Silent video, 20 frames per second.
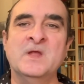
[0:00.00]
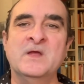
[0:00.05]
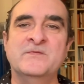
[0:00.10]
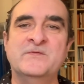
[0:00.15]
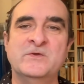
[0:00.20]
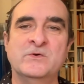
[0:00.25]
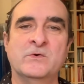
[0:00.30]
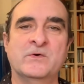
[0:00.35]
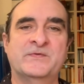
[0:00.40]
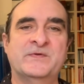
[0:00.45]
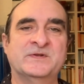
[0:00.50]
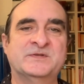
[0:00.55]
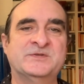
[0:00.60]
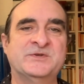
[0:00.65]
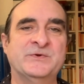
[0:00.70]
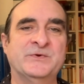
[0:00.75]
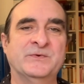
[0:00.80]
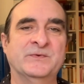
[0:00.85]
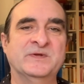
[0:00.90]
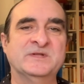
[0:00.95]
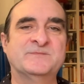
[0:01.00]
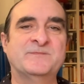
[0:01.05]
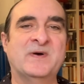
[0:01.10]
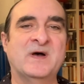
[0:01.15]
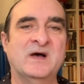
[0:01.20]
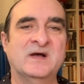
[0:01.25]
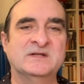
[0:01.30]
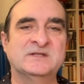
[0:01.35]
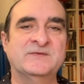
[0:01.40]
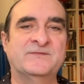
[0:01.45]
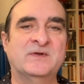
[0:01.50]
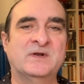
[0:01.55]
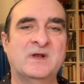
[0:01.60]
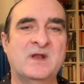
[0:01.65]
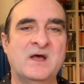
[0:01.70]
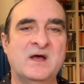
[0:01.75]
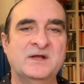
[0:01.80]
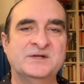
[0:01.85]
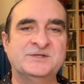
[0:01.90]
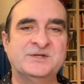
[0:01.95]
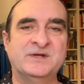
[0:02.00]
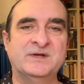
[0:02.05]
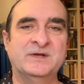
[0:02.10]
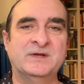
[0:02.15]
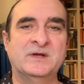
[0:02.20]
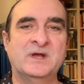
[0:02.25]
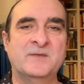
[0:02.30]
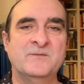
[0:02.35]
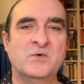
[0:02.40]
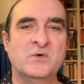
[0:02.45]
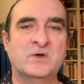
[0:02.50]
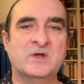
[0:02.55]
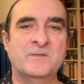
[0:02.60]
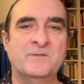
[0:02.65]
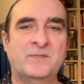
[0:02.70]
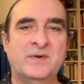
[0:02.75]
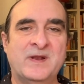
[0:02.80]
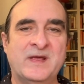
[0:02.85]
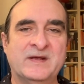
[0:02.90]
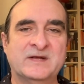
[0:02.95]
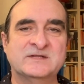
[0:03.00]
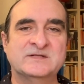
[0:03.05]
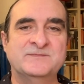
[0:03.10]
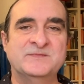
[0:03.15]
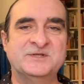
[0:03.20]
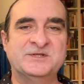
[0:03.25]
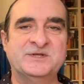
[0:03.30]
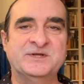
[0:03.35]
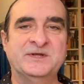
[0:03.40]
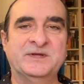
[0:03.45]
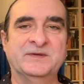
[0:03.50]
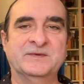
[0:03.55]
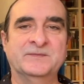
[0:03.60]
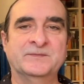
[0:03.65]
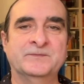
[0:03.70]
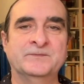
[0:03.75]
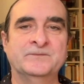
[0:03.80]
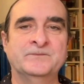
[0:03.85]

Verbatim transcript: The author, too, is part of a larger and more complex machine